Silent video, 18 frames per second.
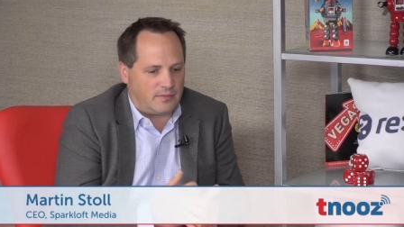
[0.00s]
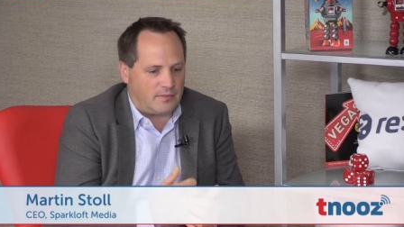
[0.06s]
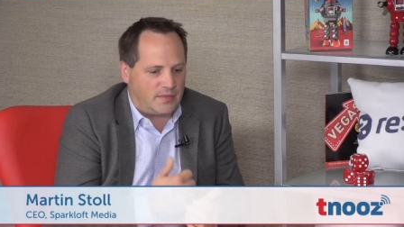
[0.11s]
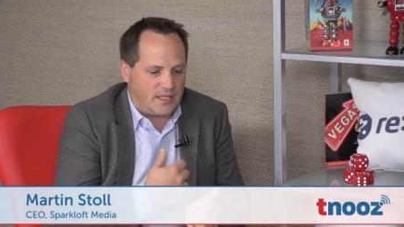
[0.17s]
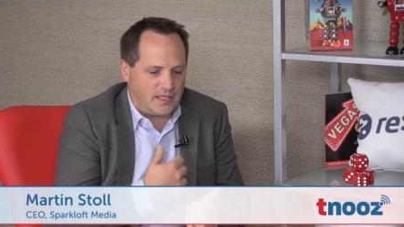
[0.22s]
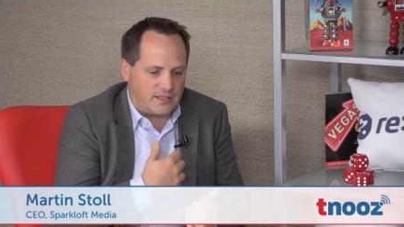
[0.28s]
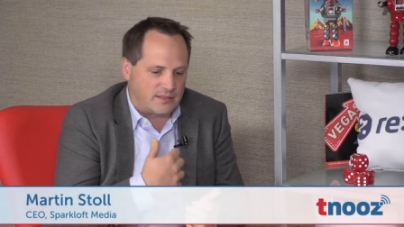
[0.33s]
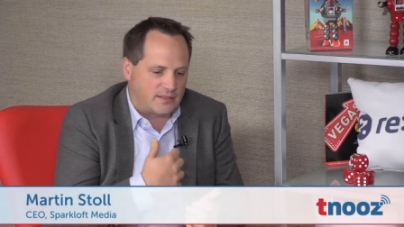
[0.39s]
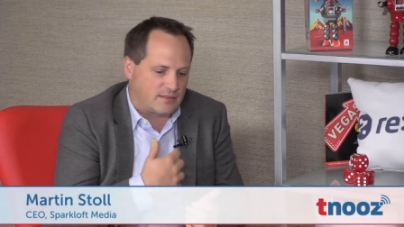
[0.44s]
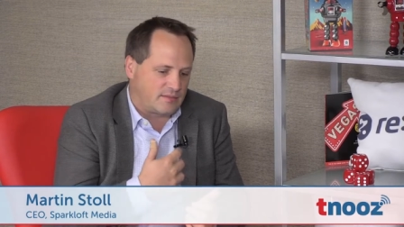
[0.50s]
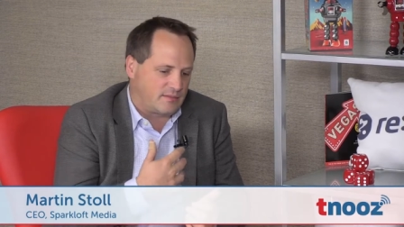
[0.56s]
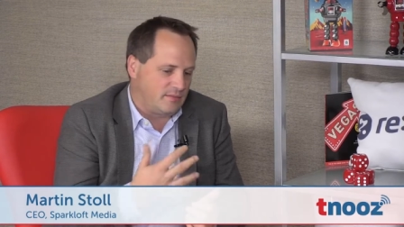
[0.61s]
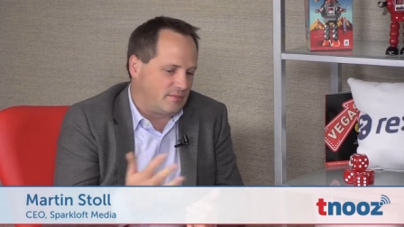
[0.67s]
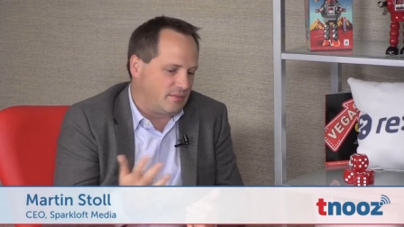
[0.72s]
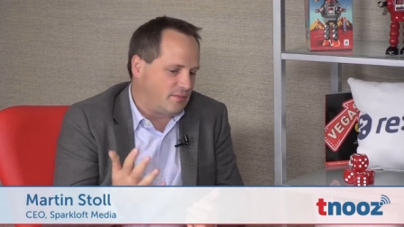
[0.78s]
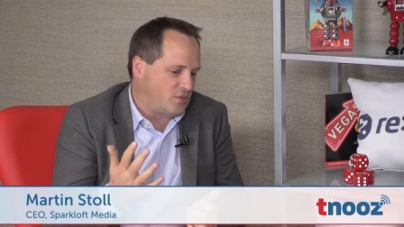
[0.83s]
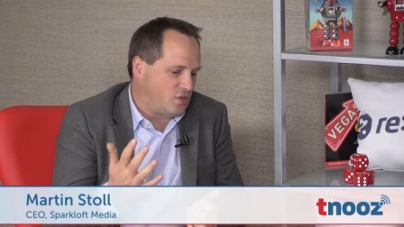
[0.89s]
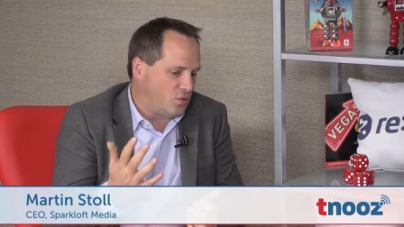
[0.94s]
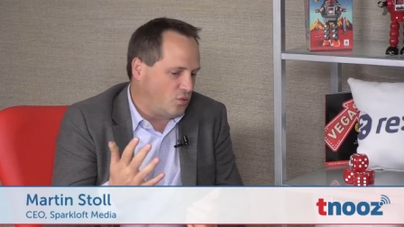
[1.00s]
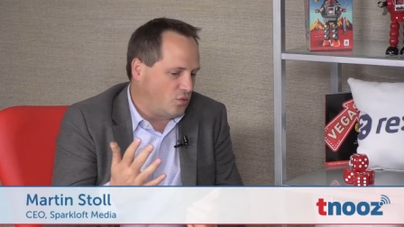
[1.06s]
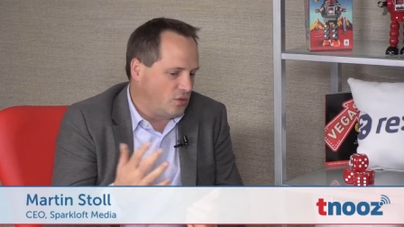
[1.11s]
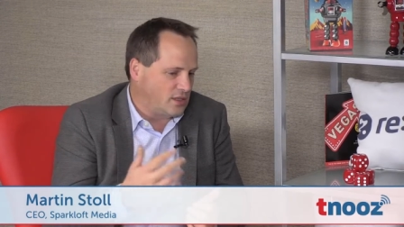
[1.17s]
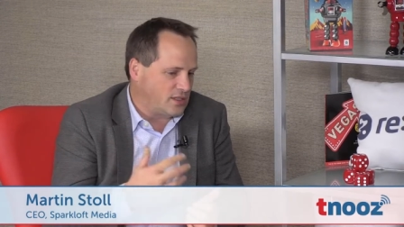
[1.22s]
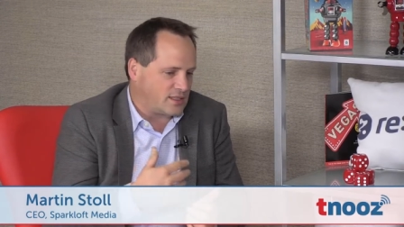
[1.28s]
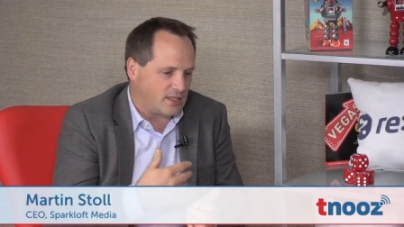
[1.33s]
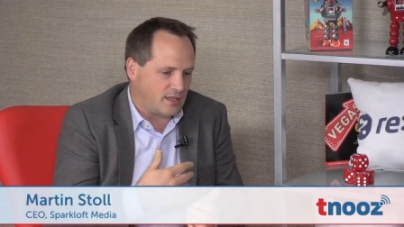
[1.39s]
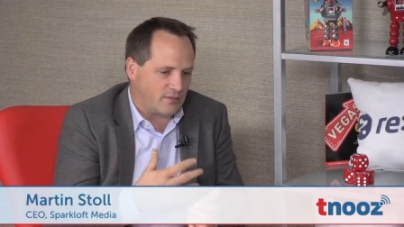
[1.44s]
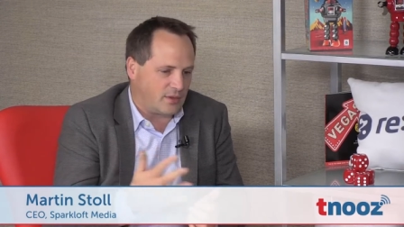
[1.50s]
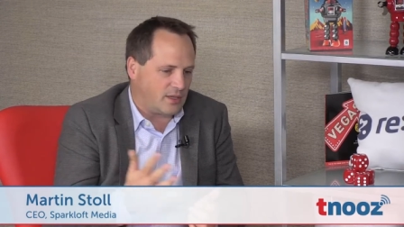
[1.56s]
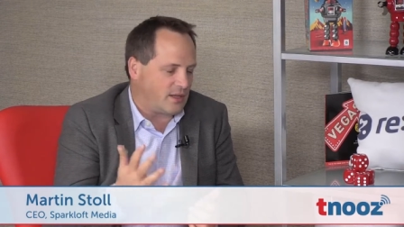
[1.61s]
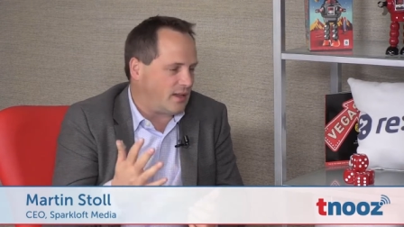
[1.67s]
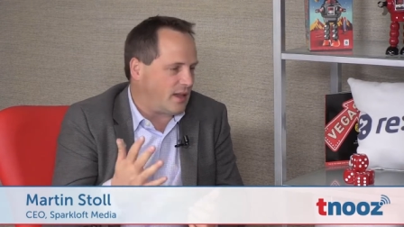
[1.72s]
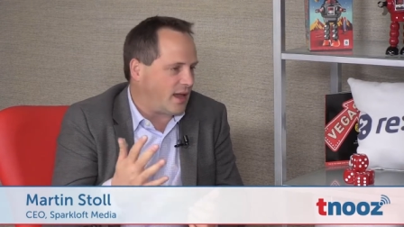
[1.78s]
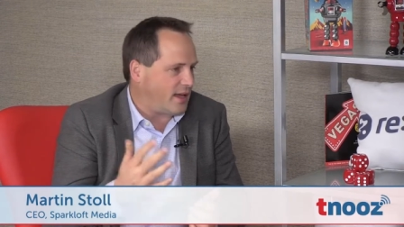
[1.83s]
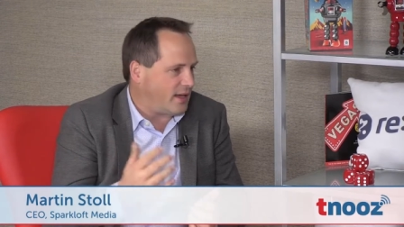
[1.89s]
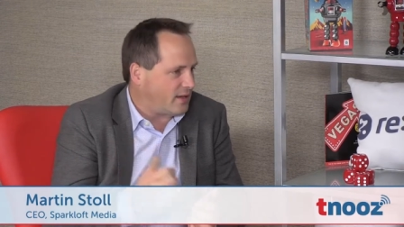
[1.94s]
these tools that will
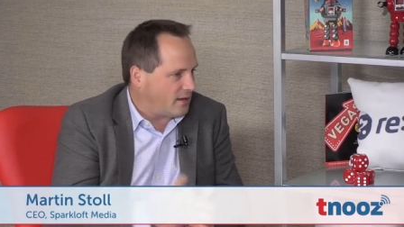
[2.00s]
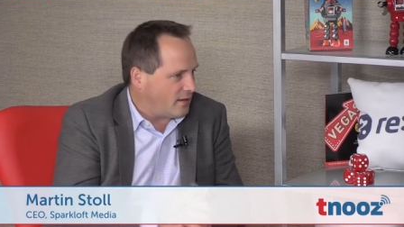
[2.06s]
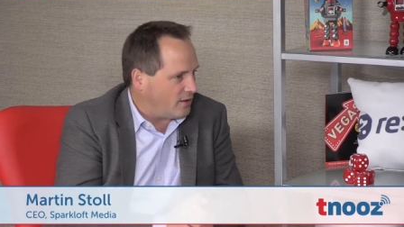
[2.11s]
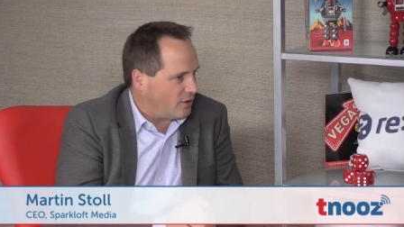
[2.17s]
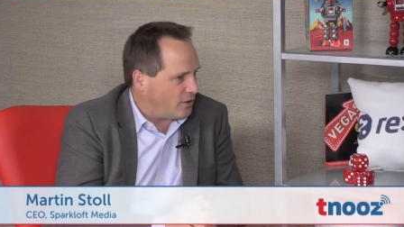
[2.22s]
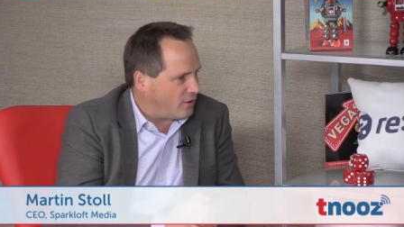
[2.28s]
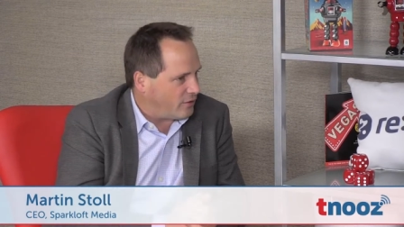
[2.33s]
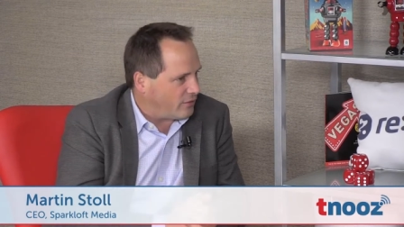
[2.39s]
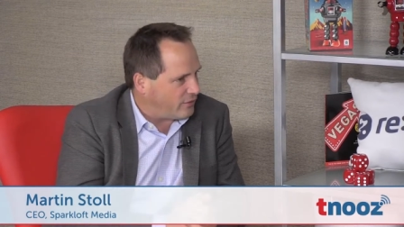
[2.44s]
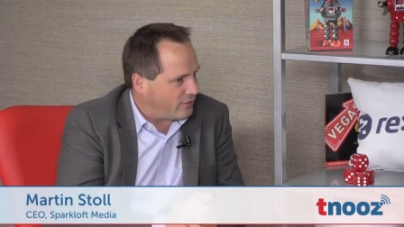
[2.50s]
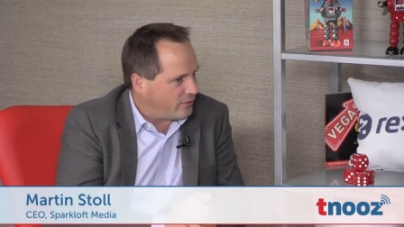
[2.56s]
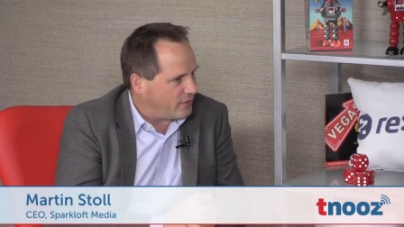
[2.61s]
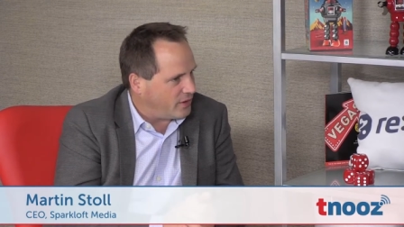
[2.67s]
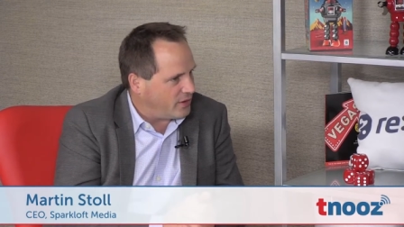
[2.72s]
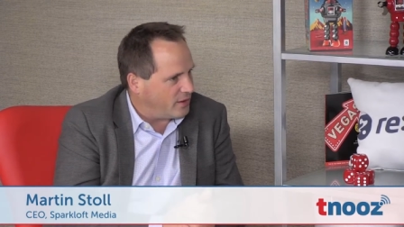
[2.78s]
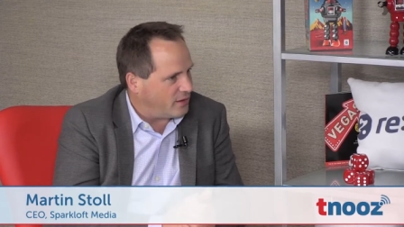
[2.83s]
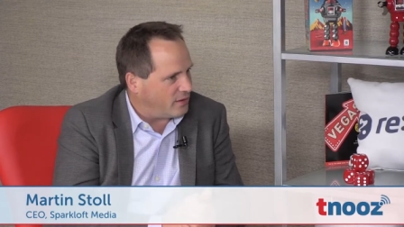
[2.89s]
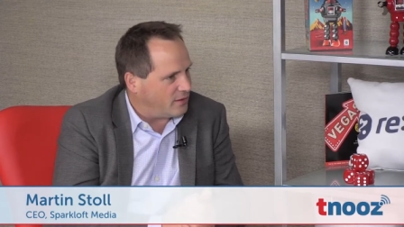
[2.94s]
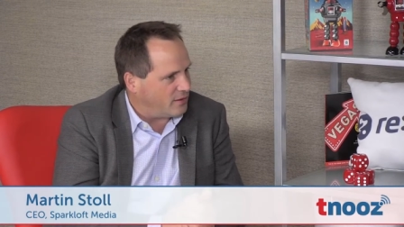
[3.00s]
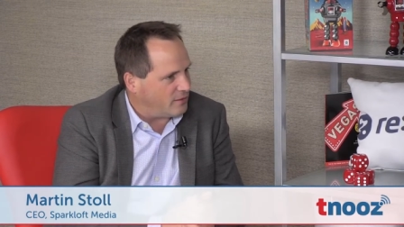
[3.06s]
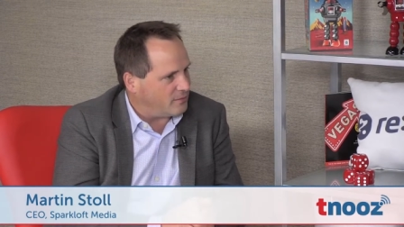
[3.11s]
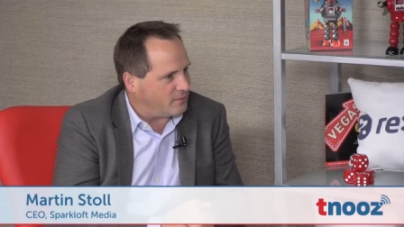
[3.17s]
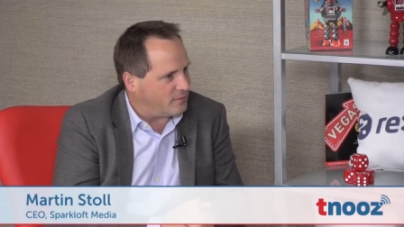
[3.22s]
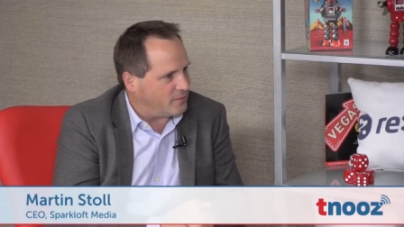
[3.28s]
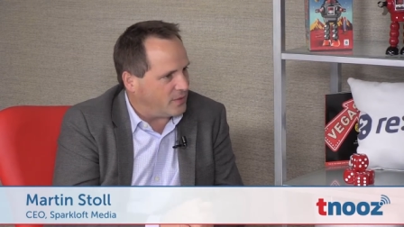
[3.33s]
like a lot of, uh,